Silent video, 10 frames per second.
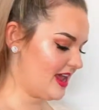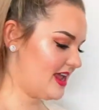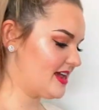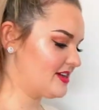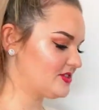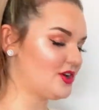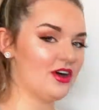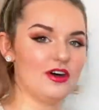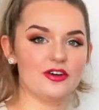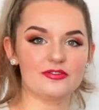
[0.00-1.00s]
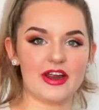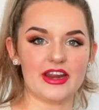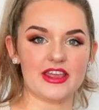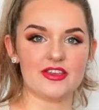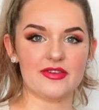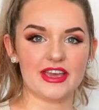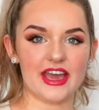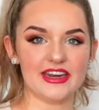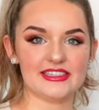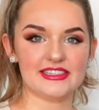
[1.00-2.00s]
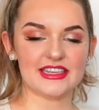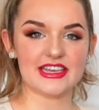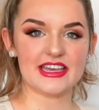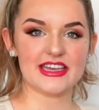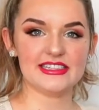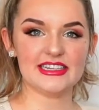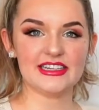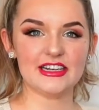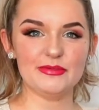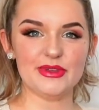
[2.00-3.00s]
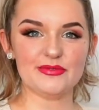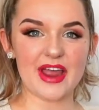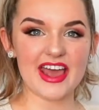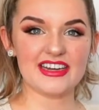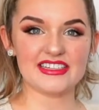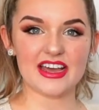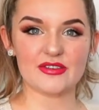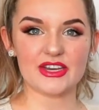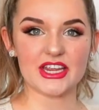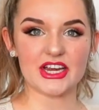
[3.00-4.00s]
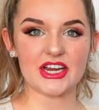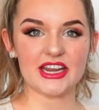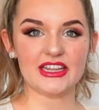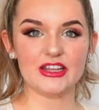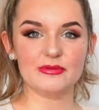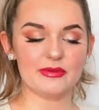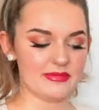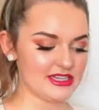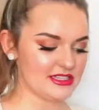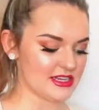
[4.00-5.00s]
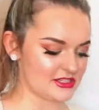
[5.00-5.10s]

and already you can kind of see it's a little bit ratted down here and a little bit messy.